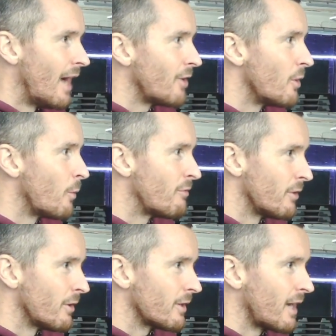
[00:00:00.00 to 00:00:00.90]
don't know
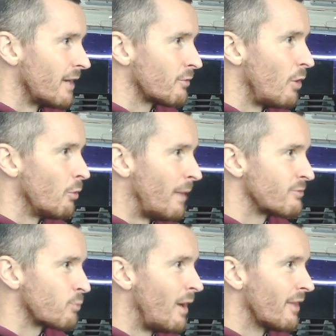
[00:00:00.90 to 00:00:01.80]
whether kind of cold
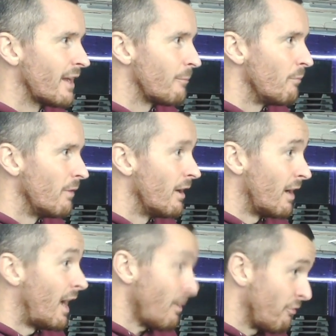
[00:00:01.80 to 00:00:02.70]
baths, while
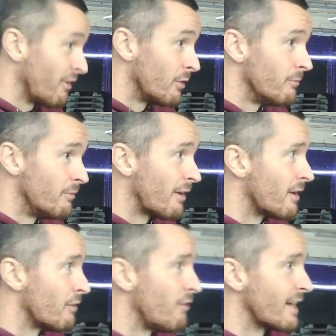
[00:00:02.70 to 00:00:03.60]
I feel them
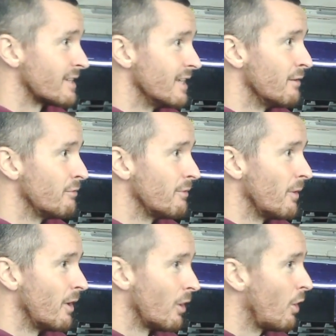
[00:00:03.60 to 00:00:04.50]
very effective,
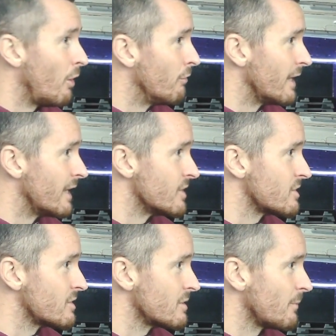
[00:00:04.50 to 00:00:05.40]
a lot of it
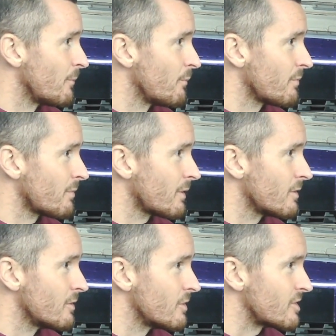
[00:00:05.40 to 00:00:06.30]
is
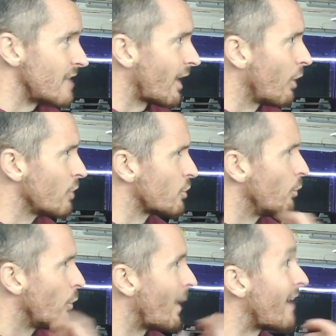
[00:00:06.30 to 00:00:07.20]

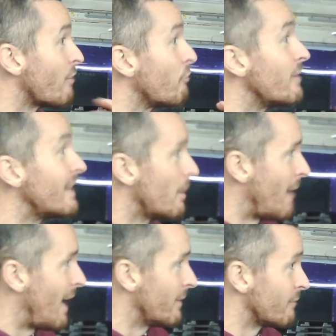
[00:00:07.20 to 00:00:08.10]
psychological. The way I feel
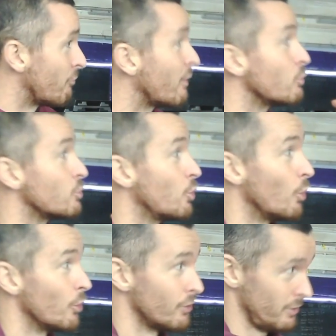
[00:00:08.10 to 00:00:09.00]
about it feels
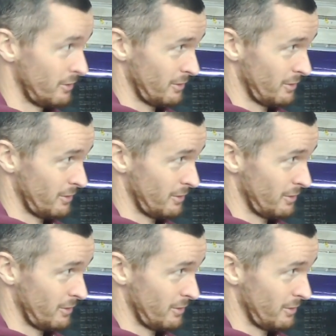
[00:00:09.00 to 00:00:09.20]
good.